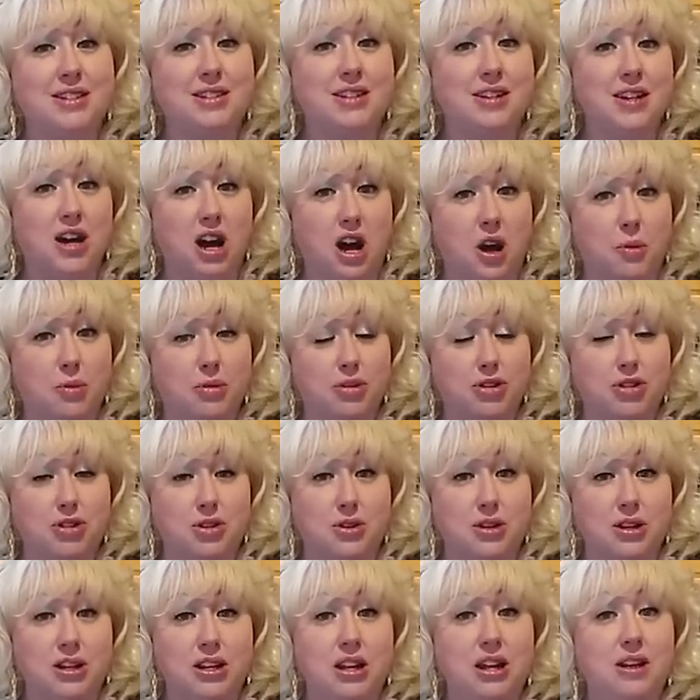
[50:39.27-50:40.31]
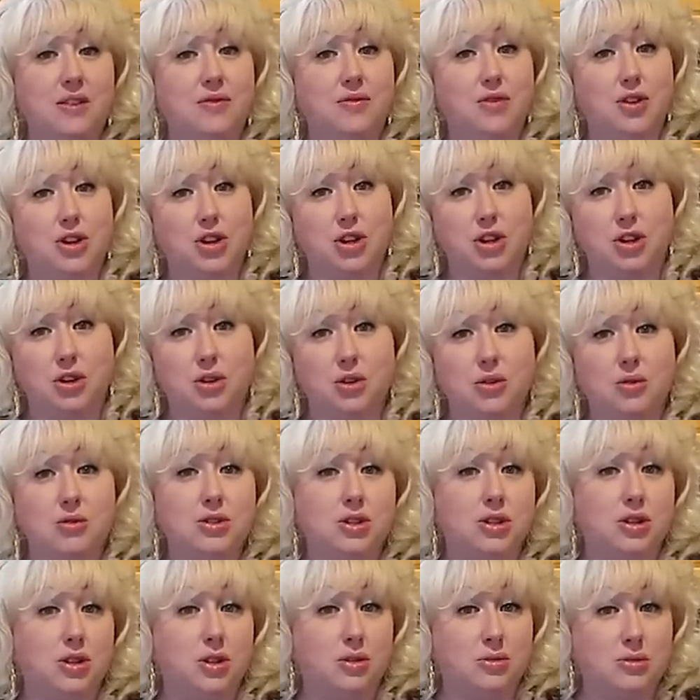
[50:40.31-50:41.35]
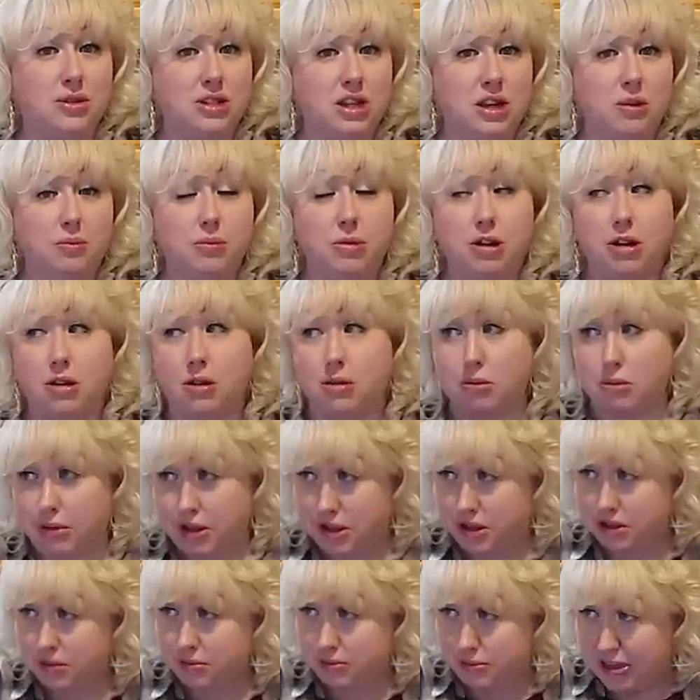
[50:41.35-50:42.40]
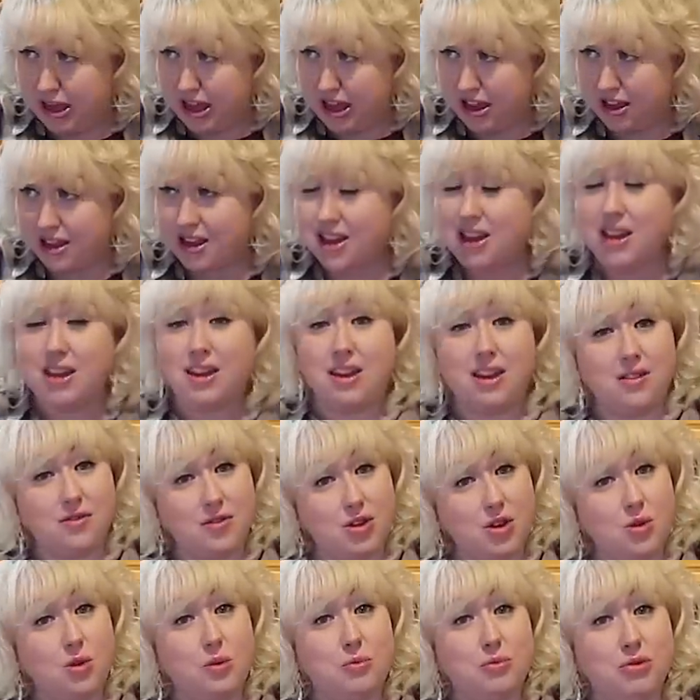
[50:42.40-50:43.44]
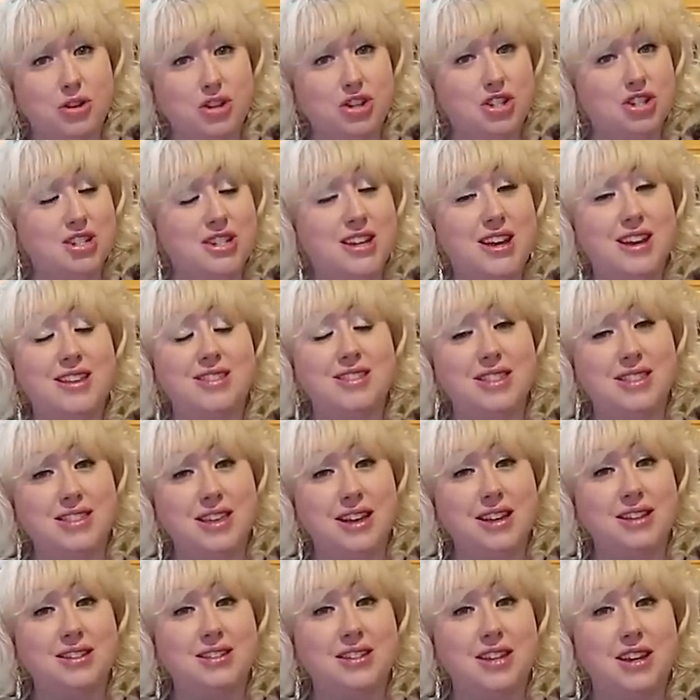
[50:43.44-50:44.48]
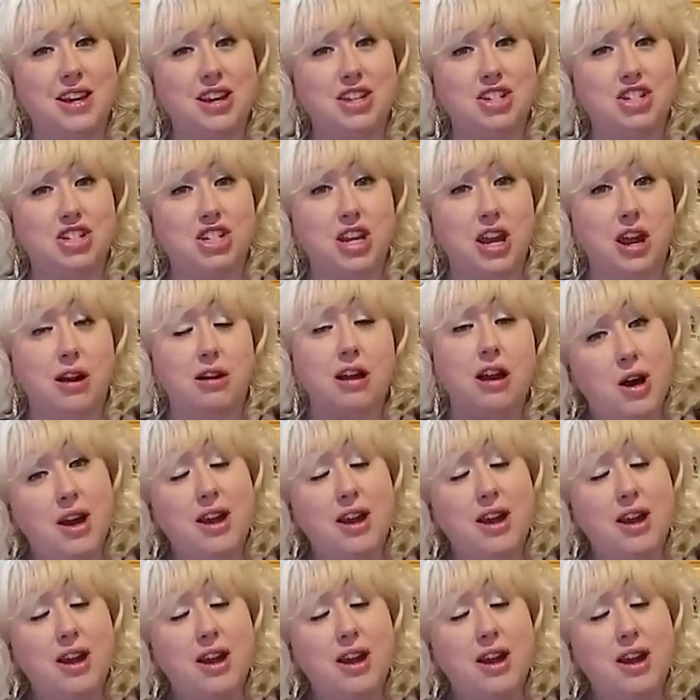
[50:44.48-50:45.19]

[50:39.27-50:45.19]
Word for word: is an opportunity for you to go deeper with me if you appreciate the things that I share.